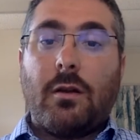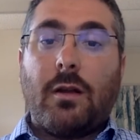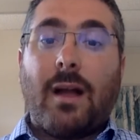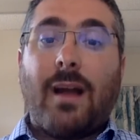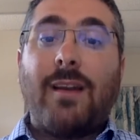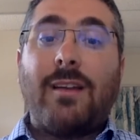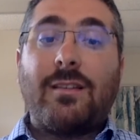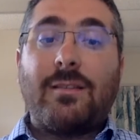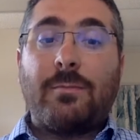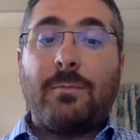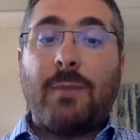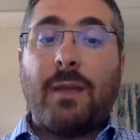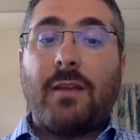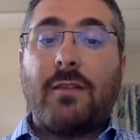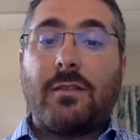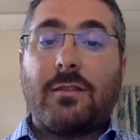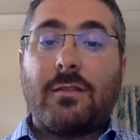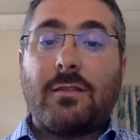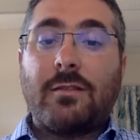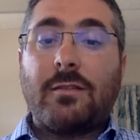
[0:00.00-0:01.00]
kind of
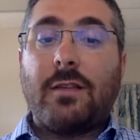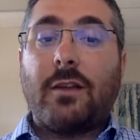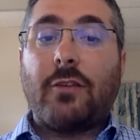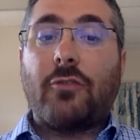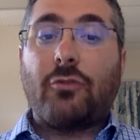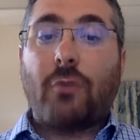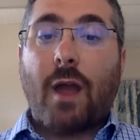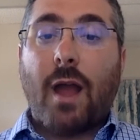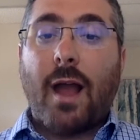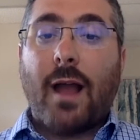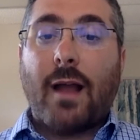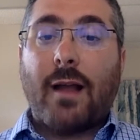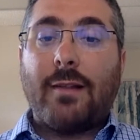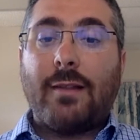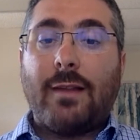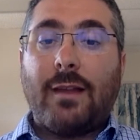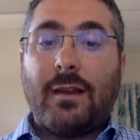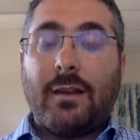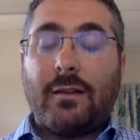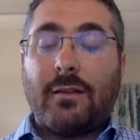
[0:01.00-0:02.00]
makes a slick track,
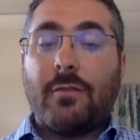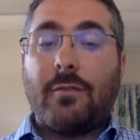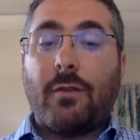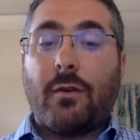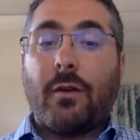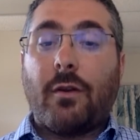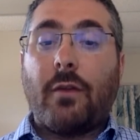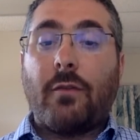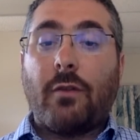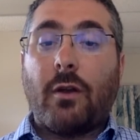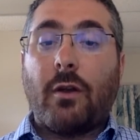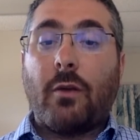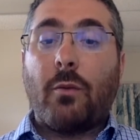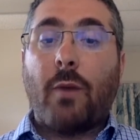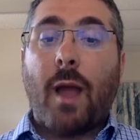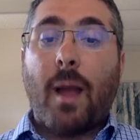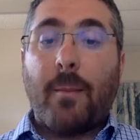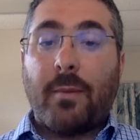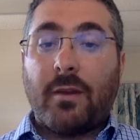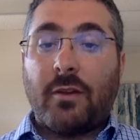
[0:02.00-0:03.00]
leading to very, very
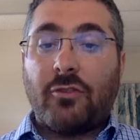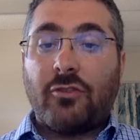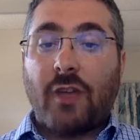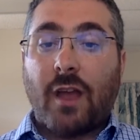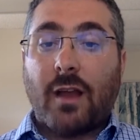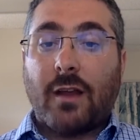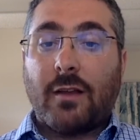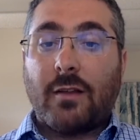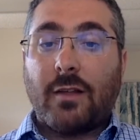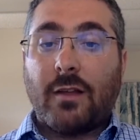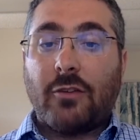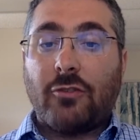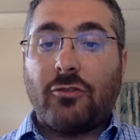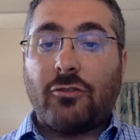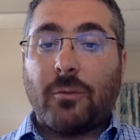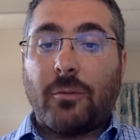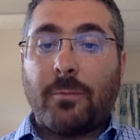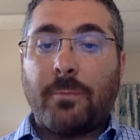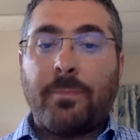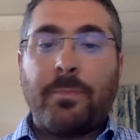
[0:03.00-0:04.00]
rapid
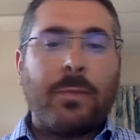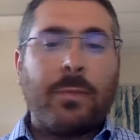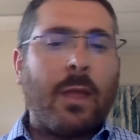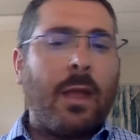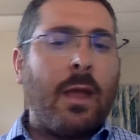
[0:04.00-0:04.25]
ejaculation.